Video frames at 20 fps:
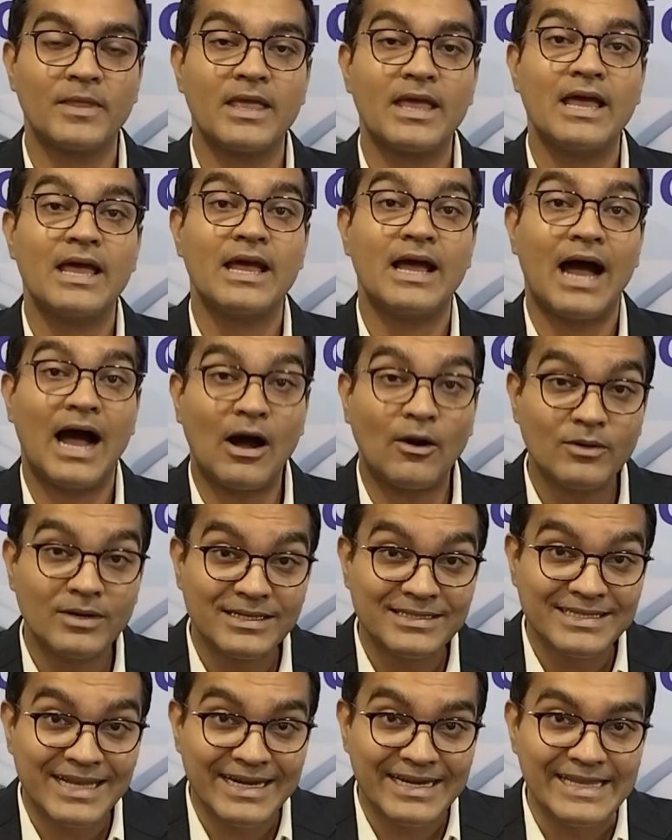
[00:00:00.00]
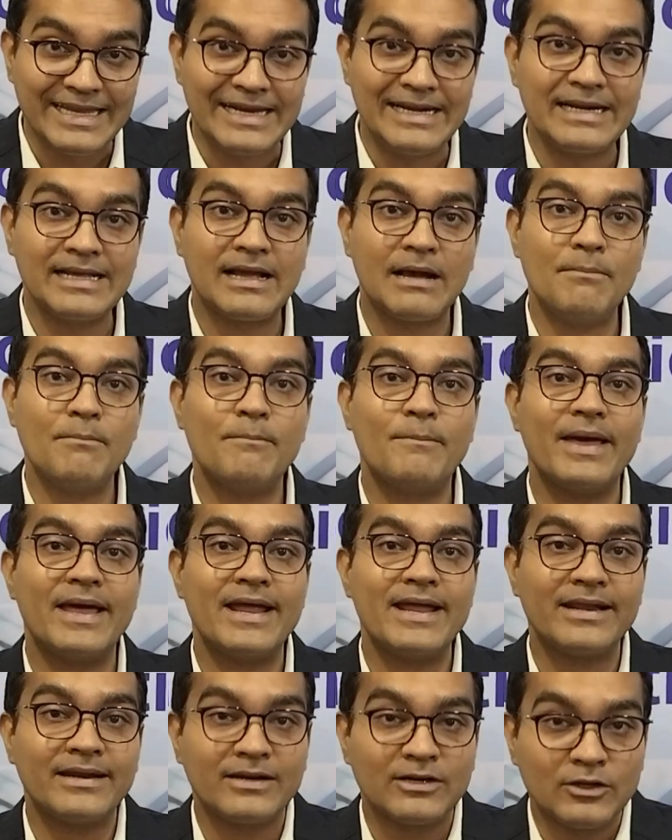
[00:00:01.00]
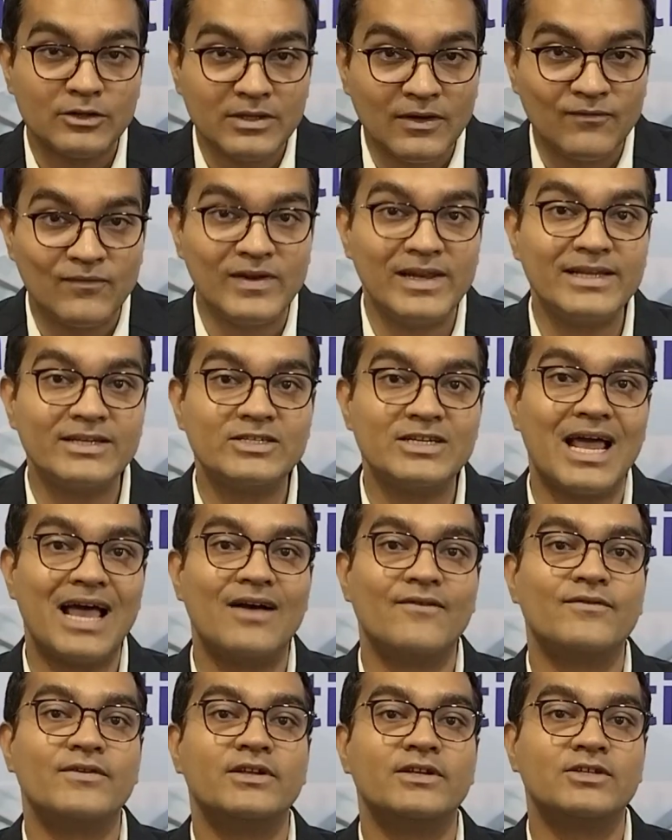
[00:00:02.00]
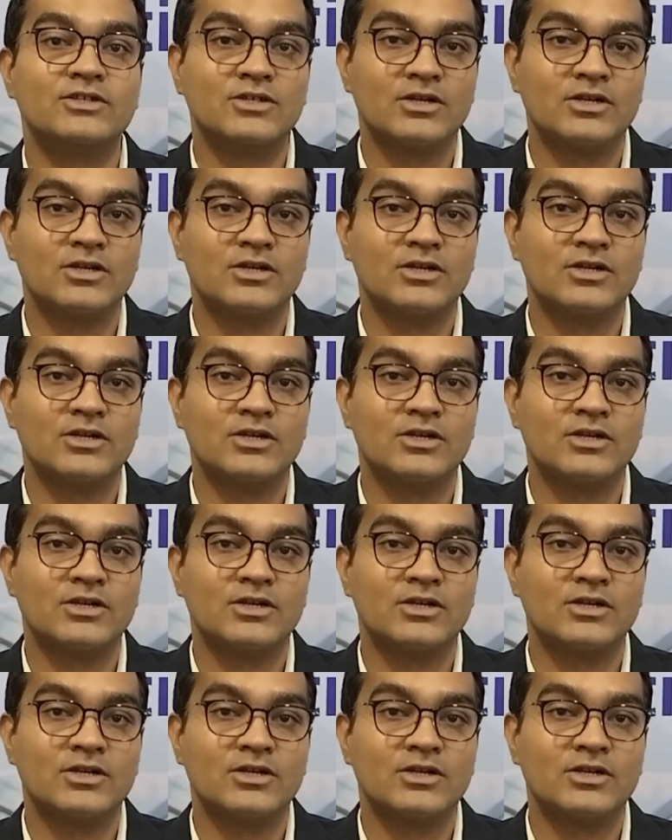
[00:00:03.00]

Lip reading: How does that yield compare to the village average,